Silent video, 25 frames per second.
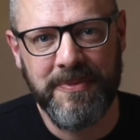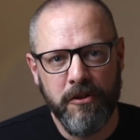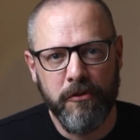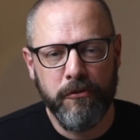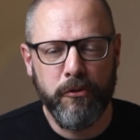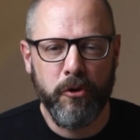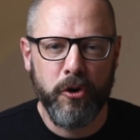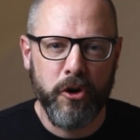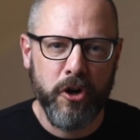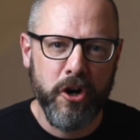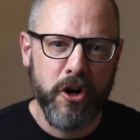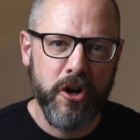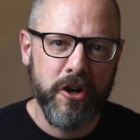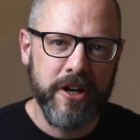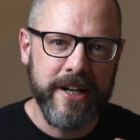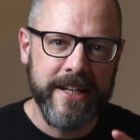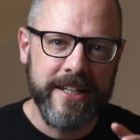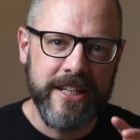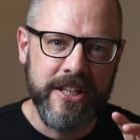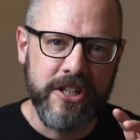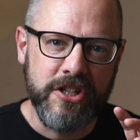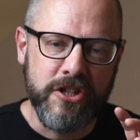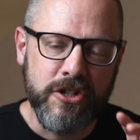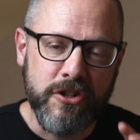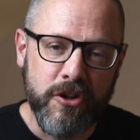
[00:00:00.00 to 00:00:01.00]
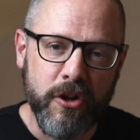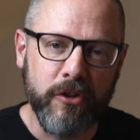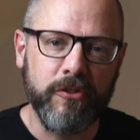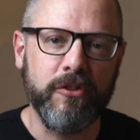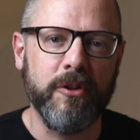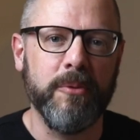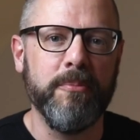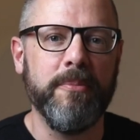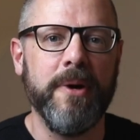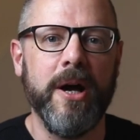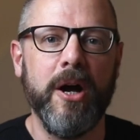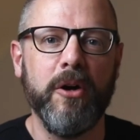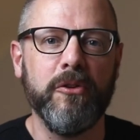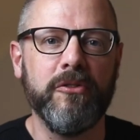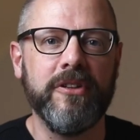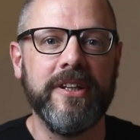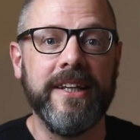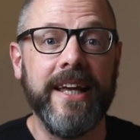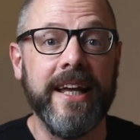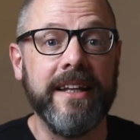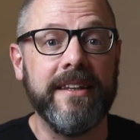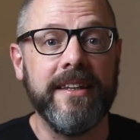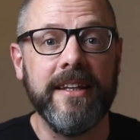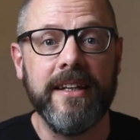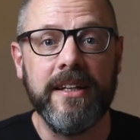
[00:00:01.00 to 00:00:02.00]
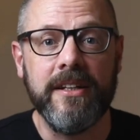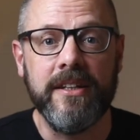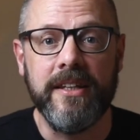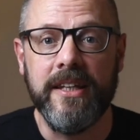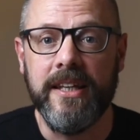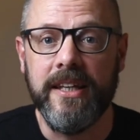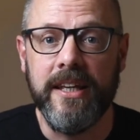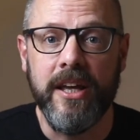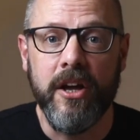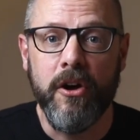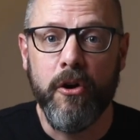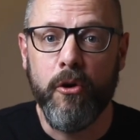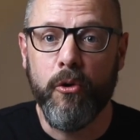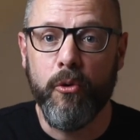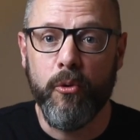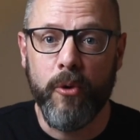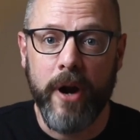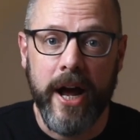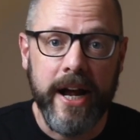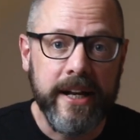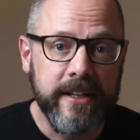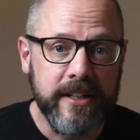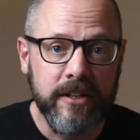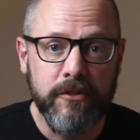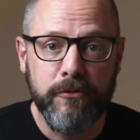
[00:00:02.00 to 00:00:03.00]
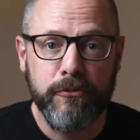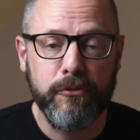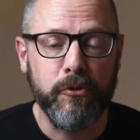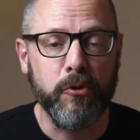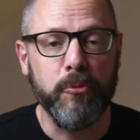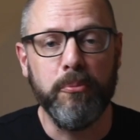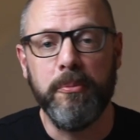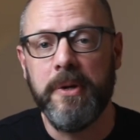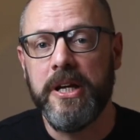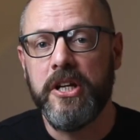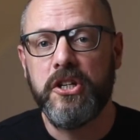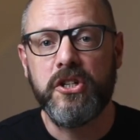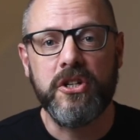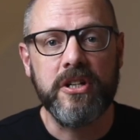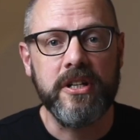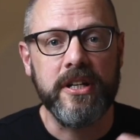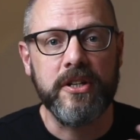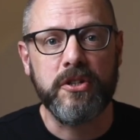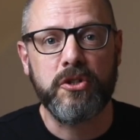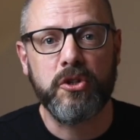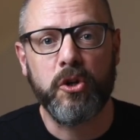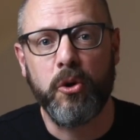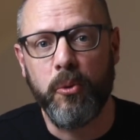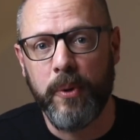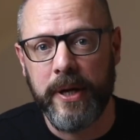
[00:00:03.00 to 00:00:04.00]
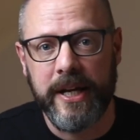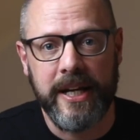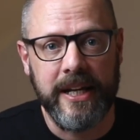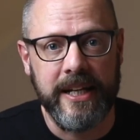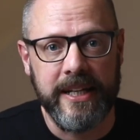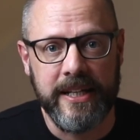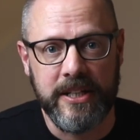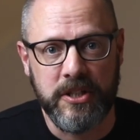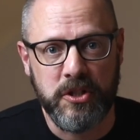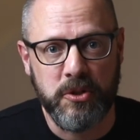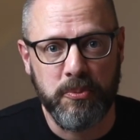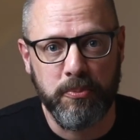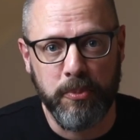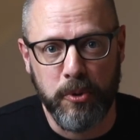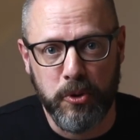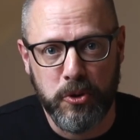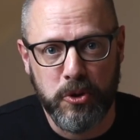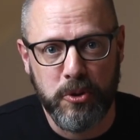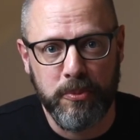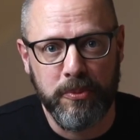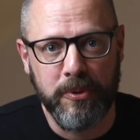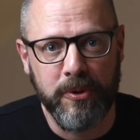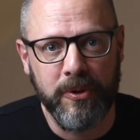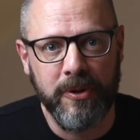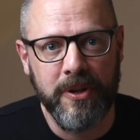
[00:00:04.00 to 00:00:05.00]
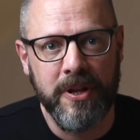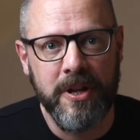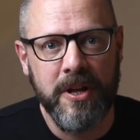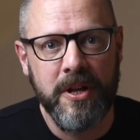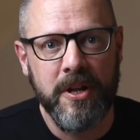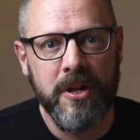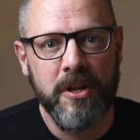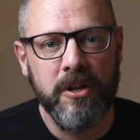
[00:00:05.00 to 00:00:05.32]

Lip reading: For her, it is not about getting the right information as quickly as possible,